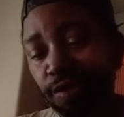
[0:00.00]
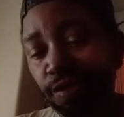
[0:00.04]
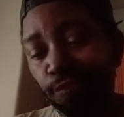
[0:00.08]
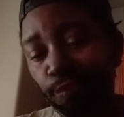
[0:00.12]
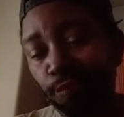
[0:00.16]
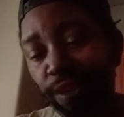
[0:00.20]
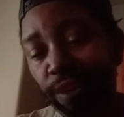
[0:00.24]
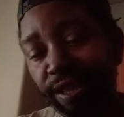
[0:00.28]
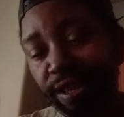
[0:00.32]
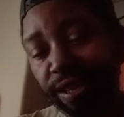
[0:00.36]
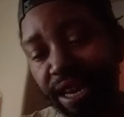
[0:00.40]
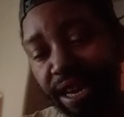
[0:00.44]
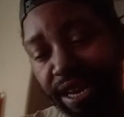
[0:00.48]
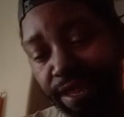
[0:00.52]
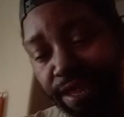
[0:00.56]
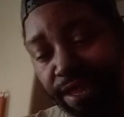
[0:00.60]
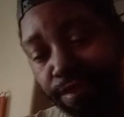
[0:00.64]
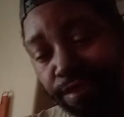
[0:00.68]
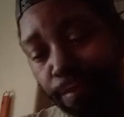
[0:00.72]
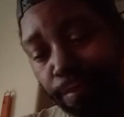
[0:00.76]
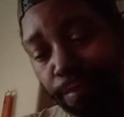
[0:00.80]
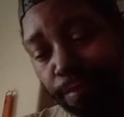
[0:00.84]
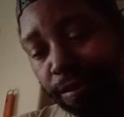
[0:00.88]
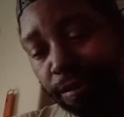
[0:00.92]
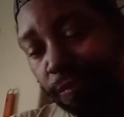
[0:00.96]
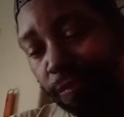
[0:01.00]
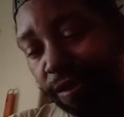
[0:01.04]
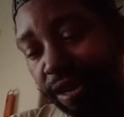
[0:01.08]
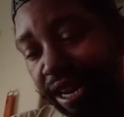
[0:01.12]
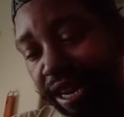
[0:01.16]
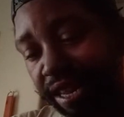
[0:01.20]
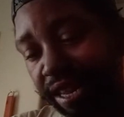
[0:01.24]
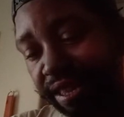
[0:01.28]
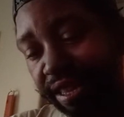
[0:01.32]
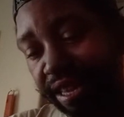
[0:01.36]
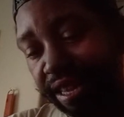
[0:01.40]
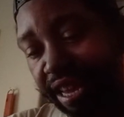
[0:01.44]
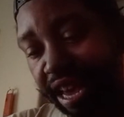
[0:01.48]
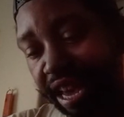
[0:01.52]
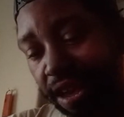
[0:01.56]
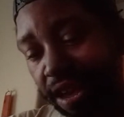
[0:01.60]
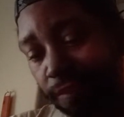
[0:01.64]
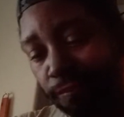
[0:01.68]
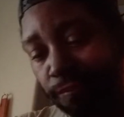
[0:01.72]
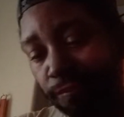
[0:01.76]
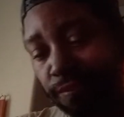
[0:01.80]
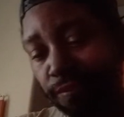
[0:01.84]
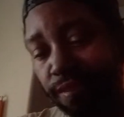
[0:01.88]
relays WDCF.